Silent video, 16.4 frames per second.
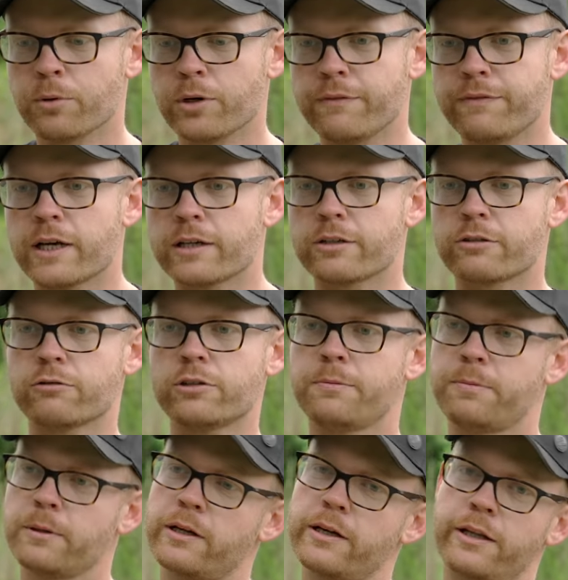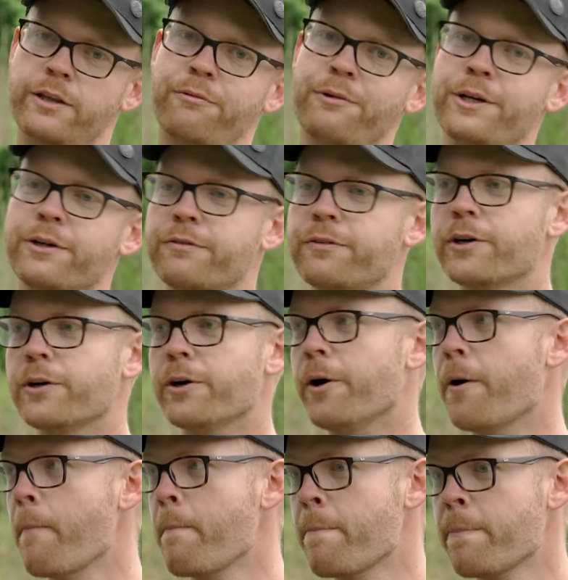But if you had a group of like 3 or 4,